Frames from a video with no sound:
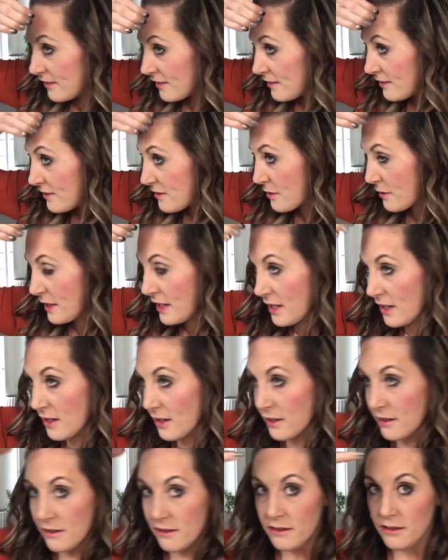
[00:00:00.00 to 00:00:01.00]
So
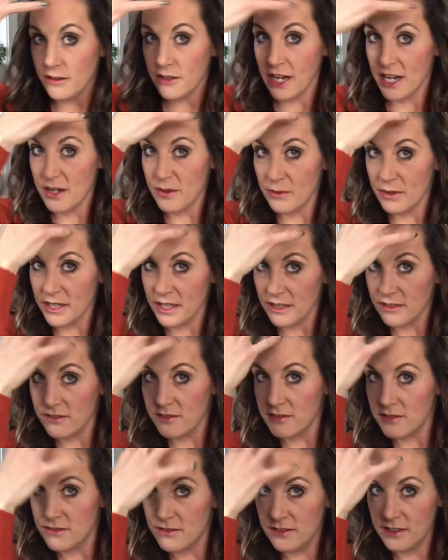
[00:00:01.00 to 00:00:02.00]
here you kind of want to
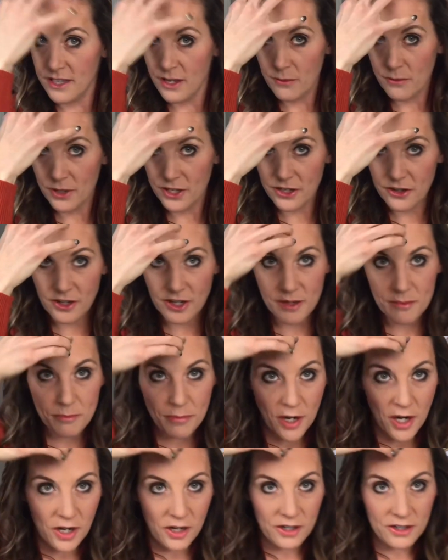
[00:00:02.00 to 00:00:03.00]
get where you're going to
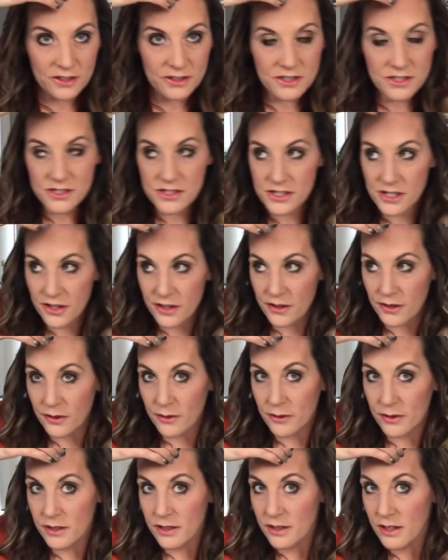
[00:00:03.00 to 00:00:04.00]
part. So
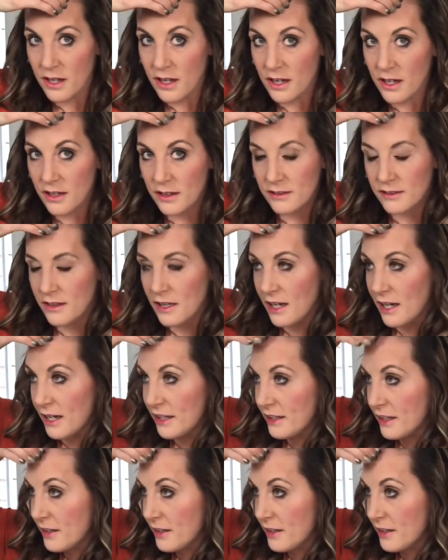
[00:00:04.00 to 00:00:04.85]
I